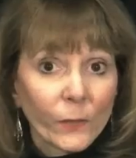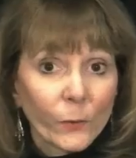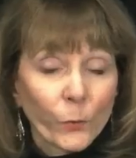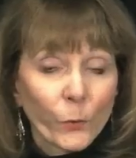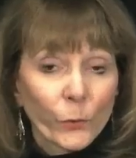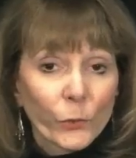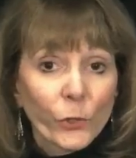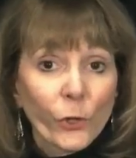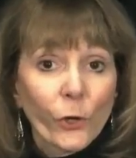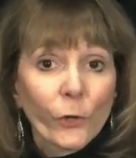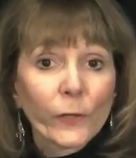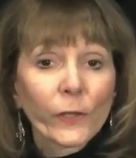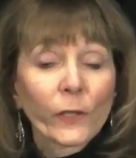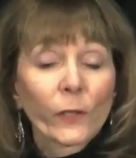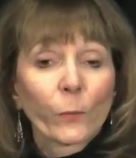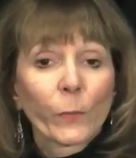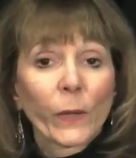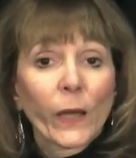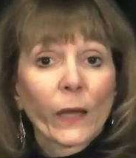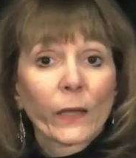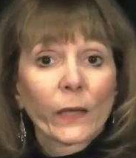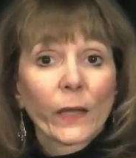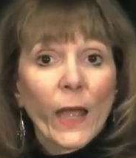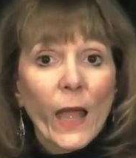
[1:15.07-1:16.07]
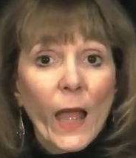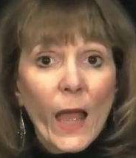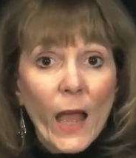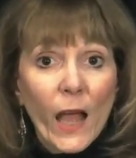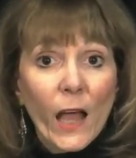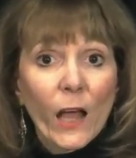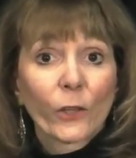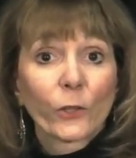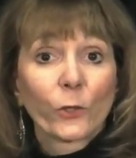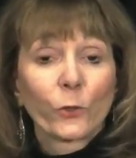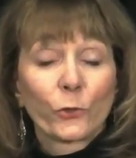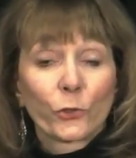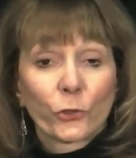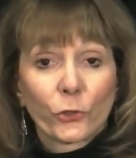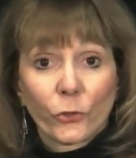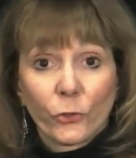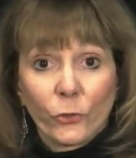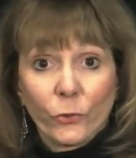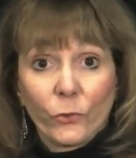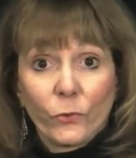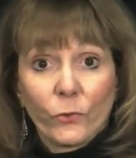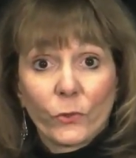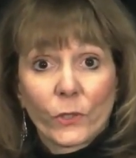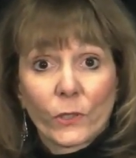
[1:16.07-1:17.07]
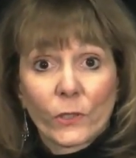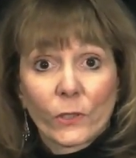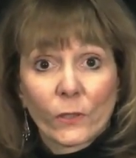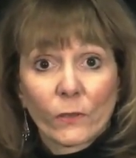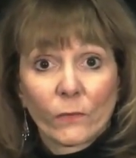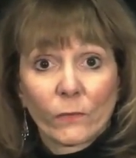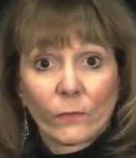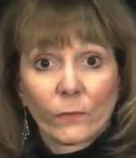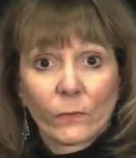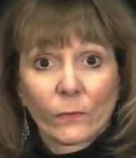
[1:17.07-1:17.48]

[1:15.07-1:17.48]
we're talking about how you choose.